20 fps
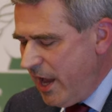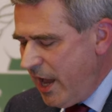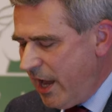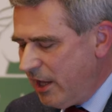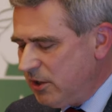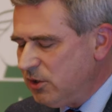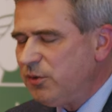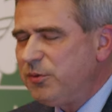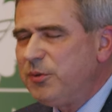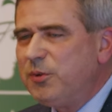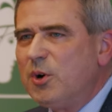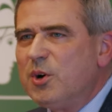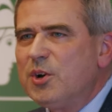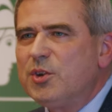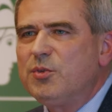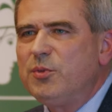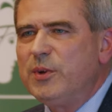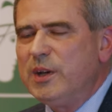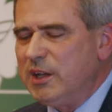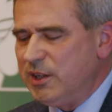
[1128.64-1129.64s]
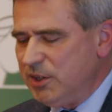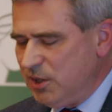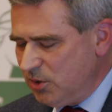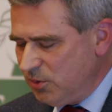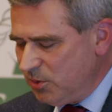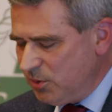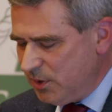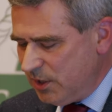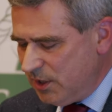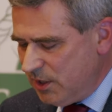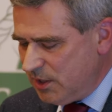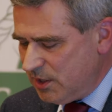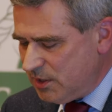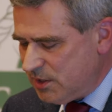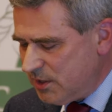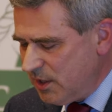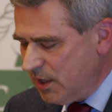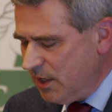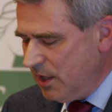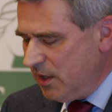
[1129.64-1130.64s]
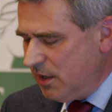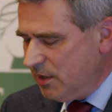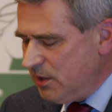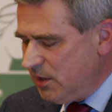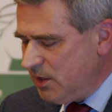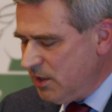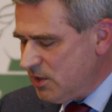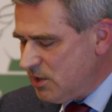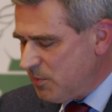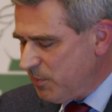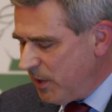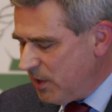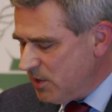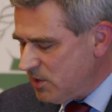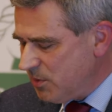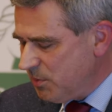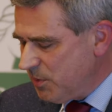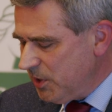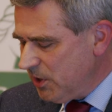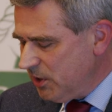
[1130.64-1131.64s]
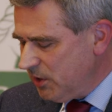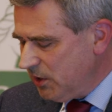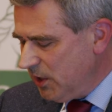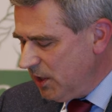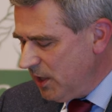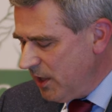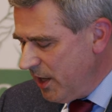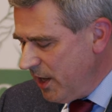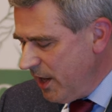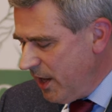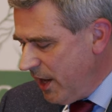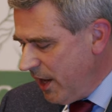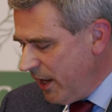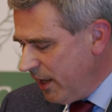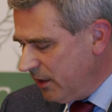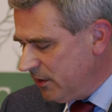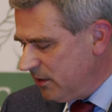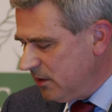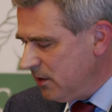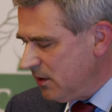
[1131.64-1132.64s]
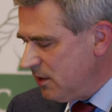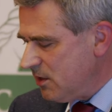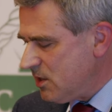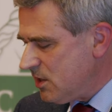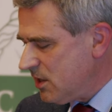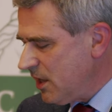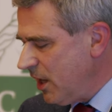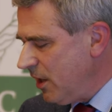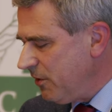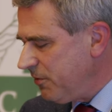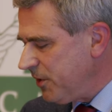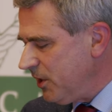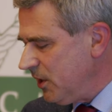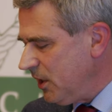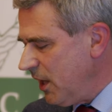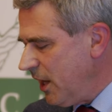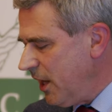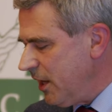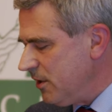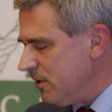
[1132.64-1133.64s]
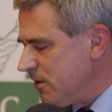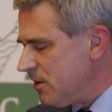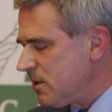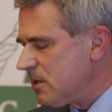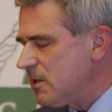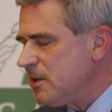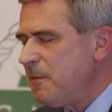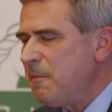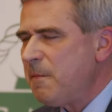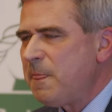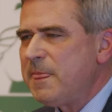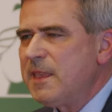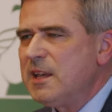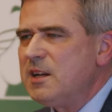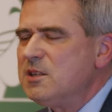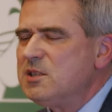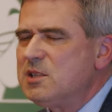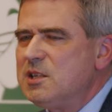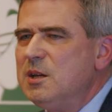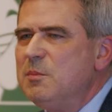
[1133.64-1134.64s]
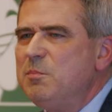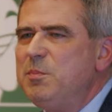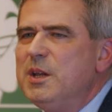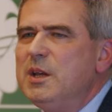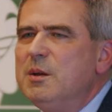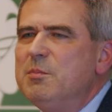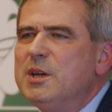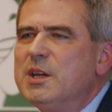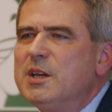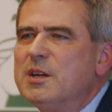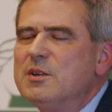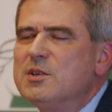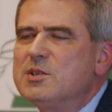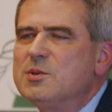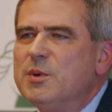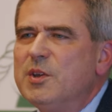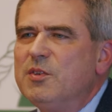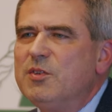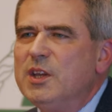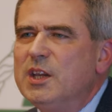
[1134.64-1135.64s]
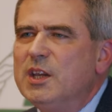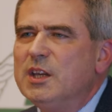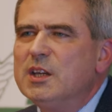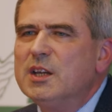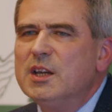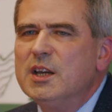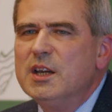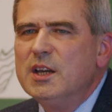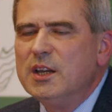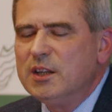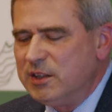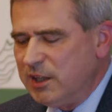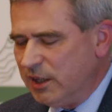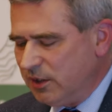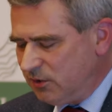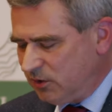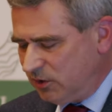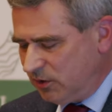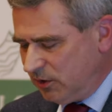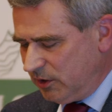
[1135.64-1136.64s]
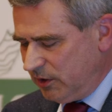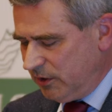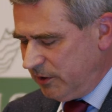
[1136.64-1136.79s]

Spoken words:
And the fourth value is the responsibility and self-reliance, simply because we think that